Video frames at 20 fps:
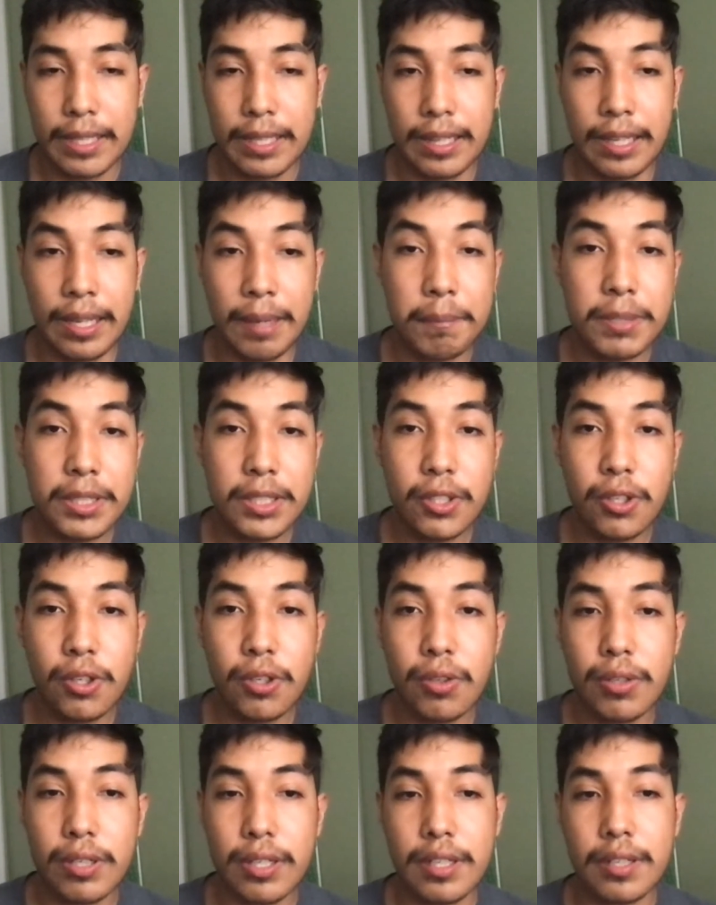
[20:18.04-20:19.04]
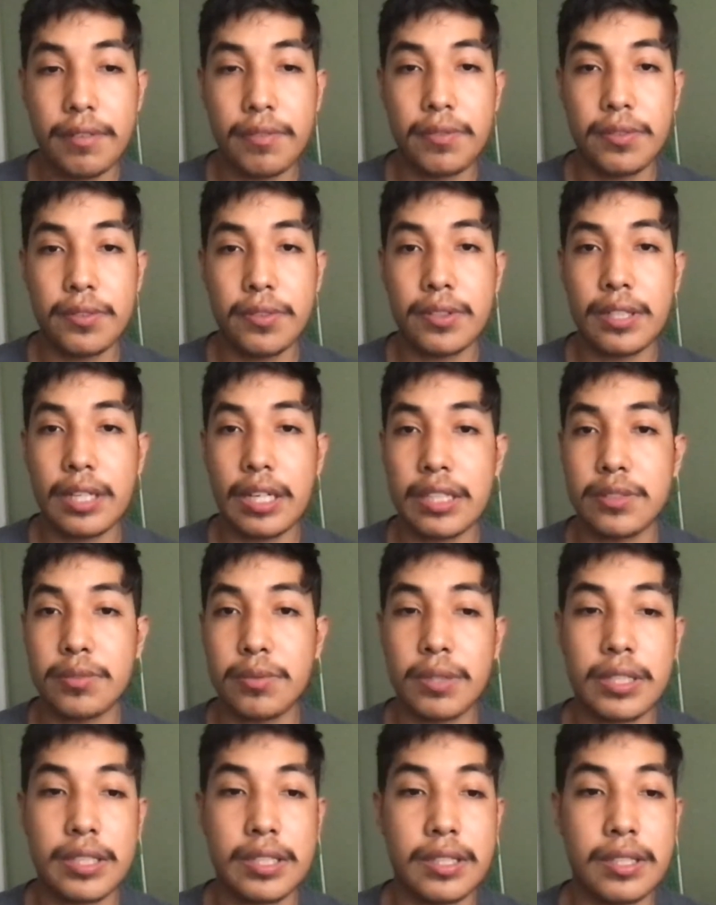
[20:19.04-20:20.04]
Let me know if you guys
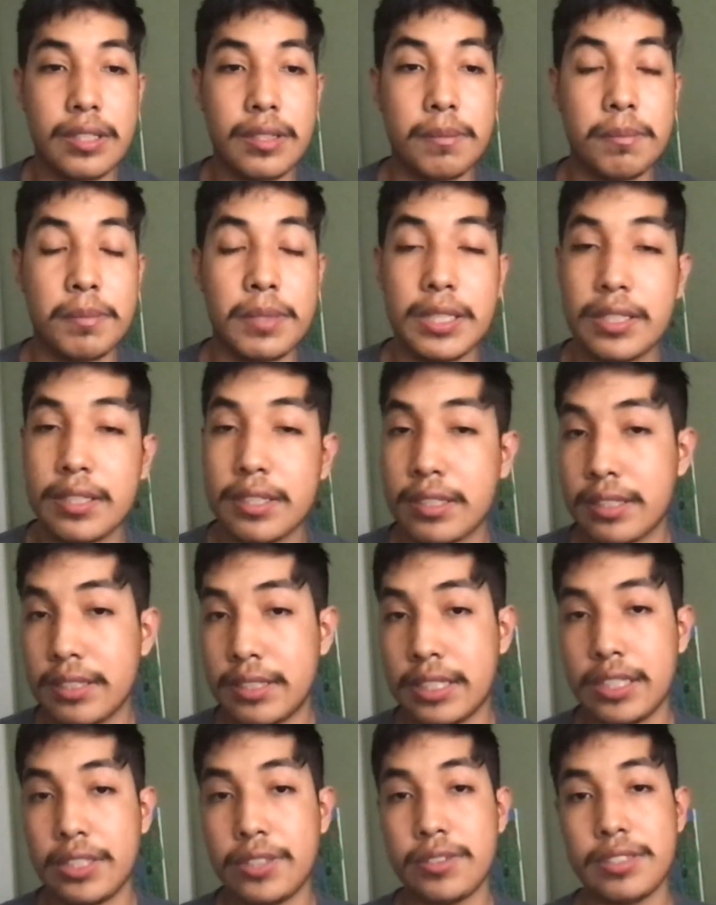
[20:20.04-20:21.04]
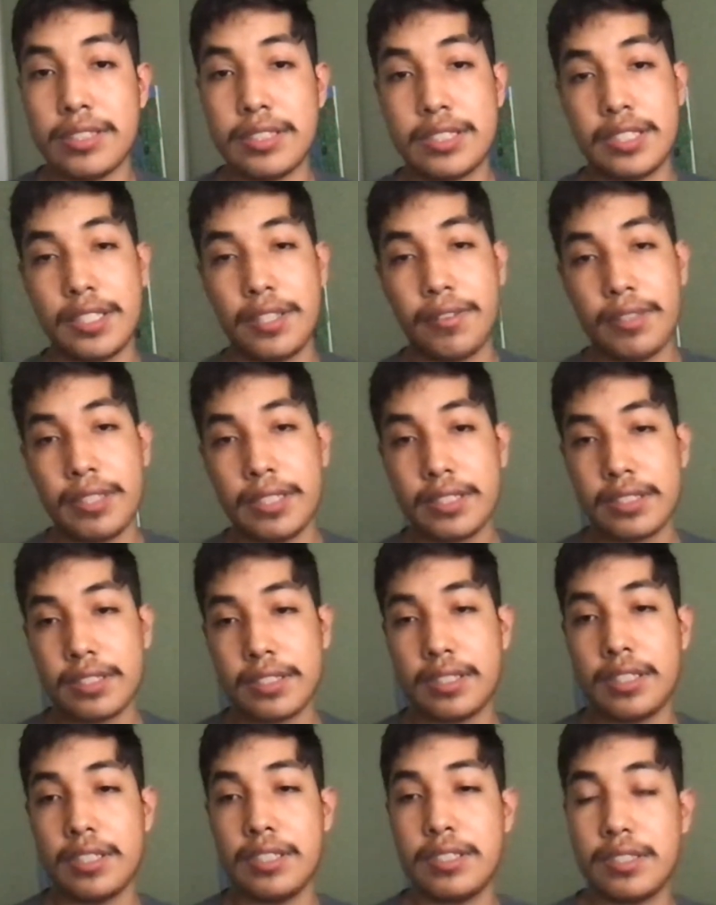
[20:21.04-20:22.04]
want me to continue the series,
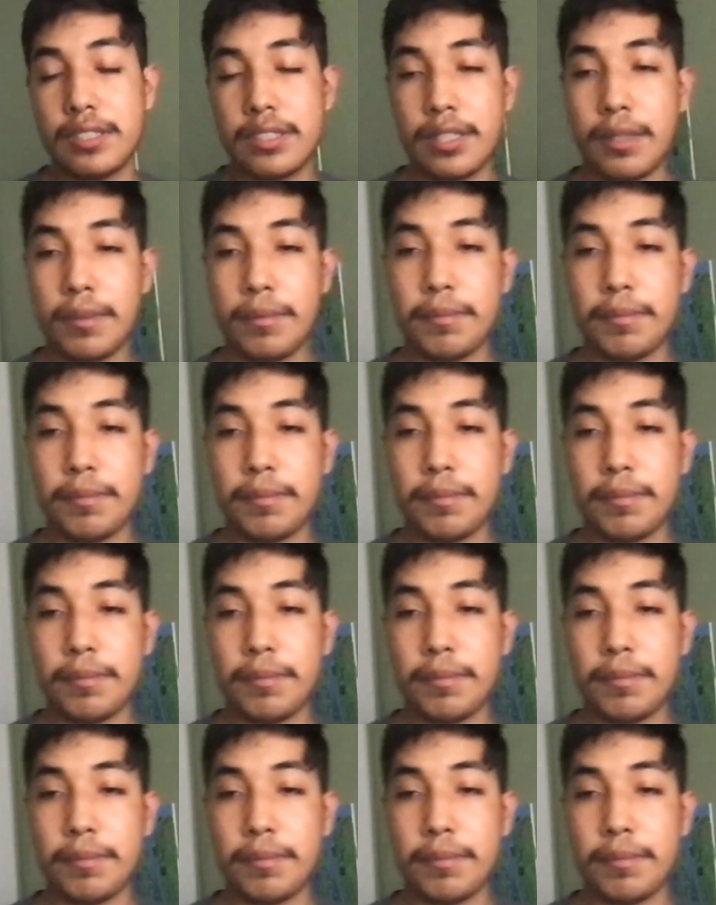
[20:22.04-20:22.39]
this